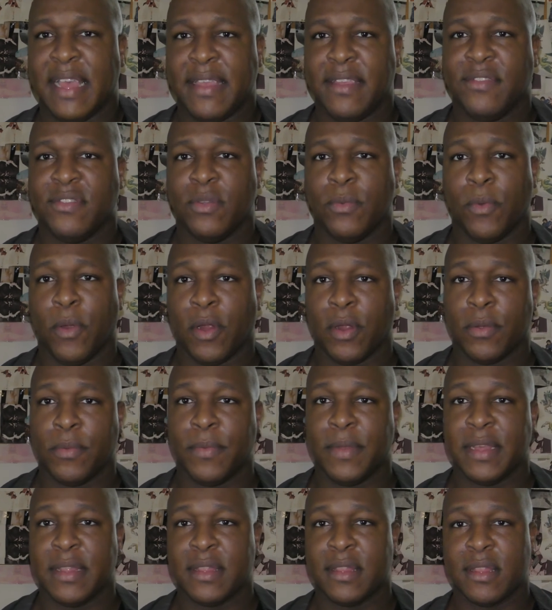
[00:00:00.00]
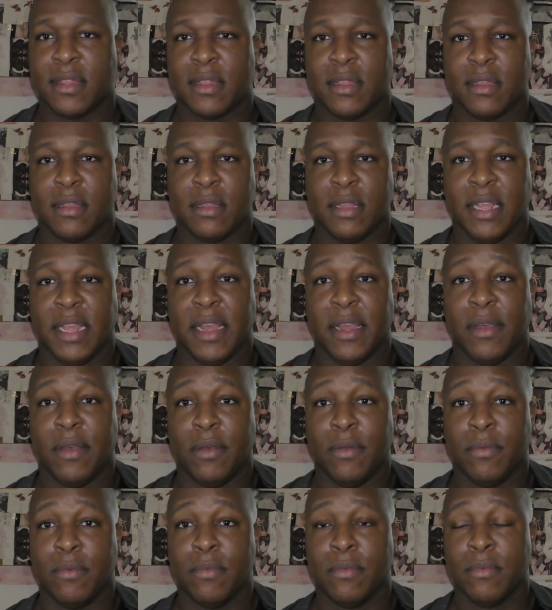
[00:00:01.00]
that I used to work with, you
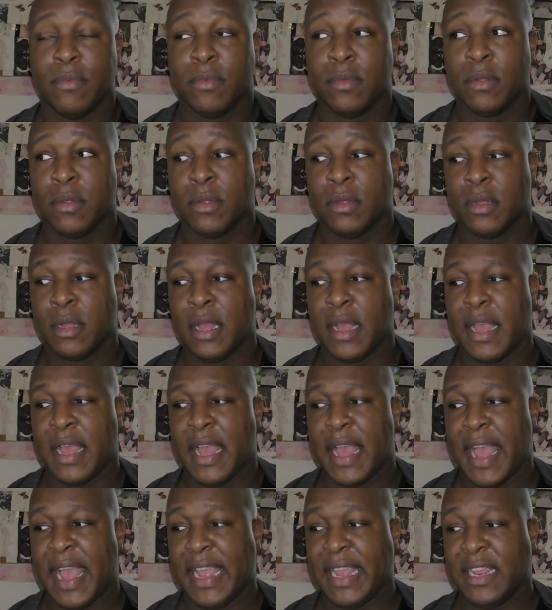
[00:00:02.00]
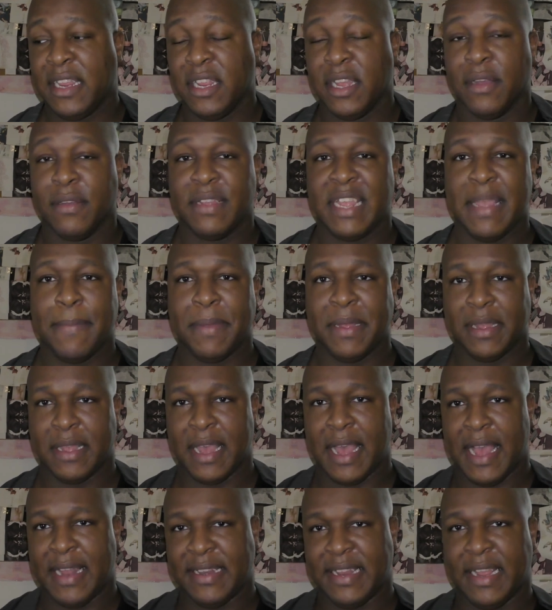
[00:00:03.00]
know, I, you know, keep in
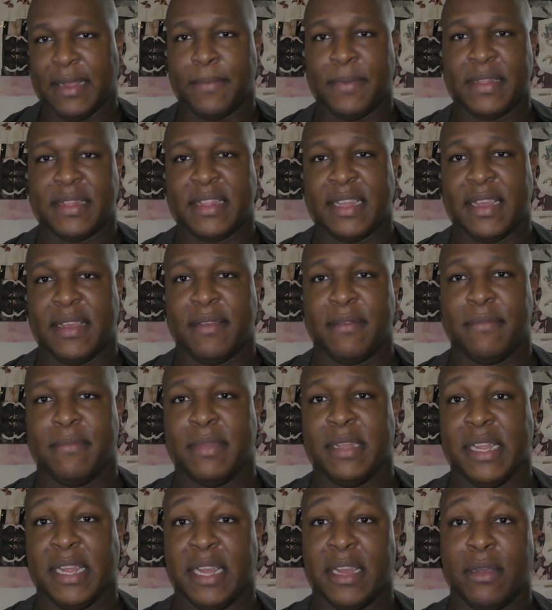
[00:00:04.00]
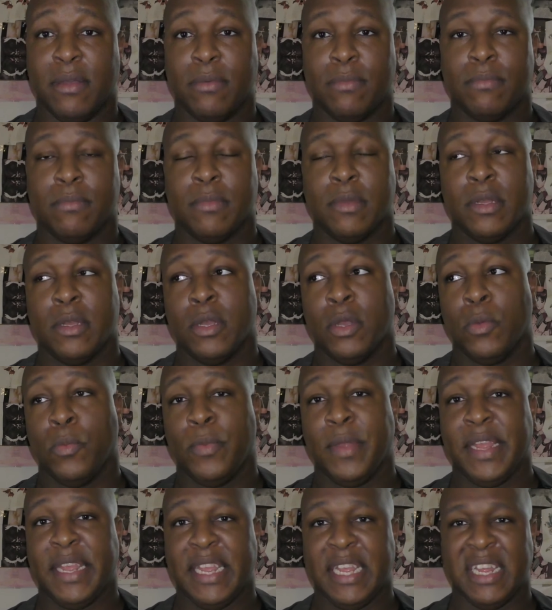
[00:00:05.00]
contact with them, you know,
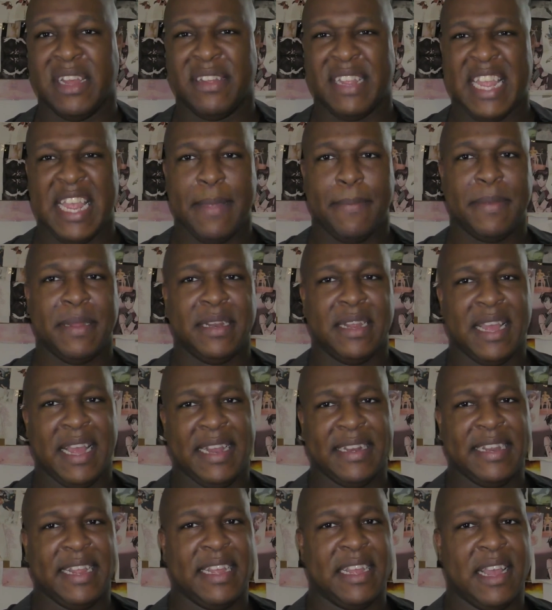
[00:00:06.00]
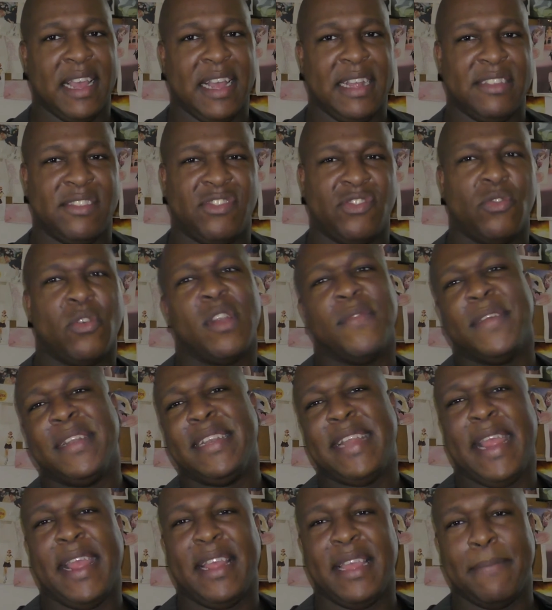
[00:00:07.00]
we, you know, keep in contact on sort of a
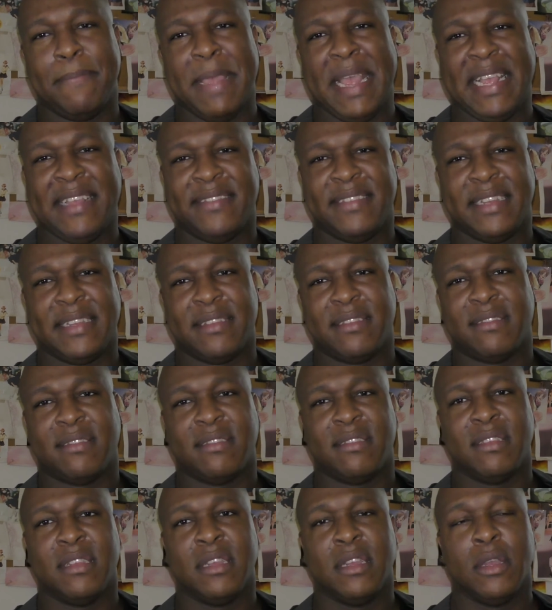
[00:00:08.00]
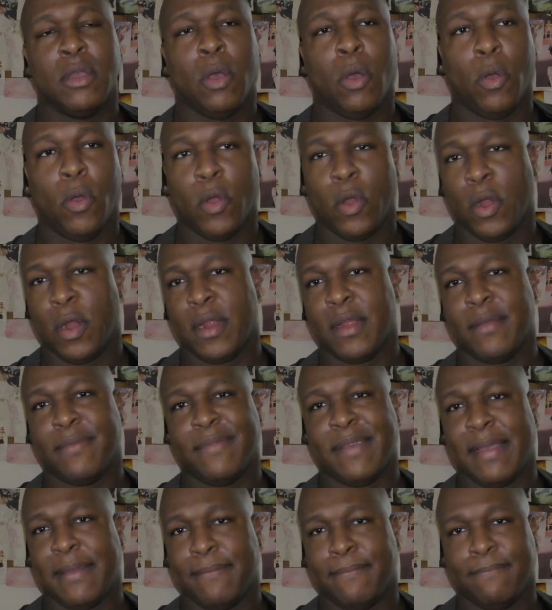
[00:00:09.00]
daily basis, or
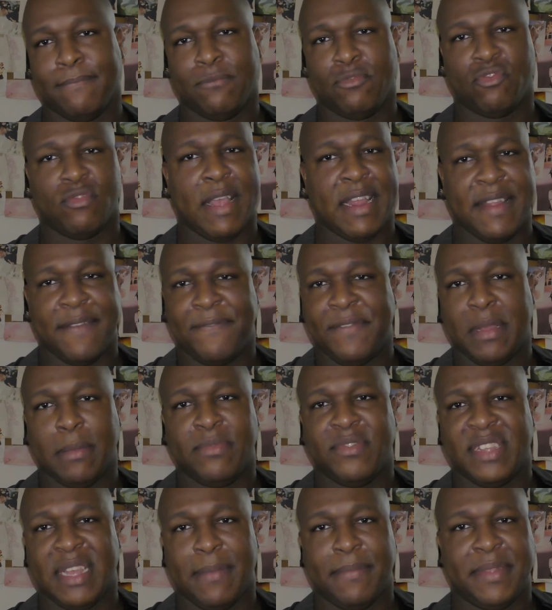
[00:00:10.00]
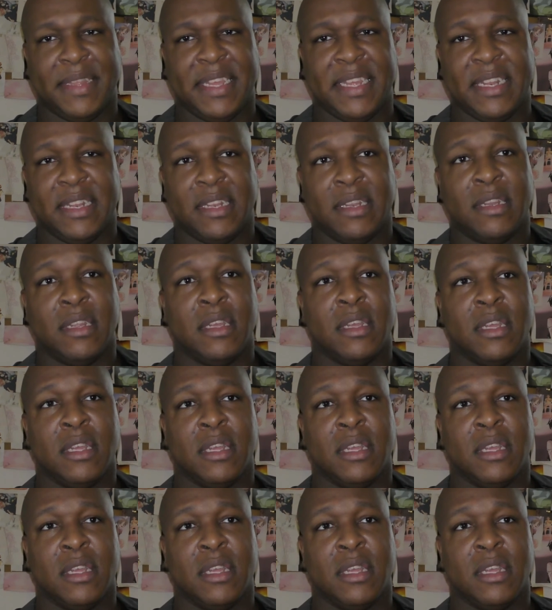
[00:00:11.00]
if I'm trying to film something,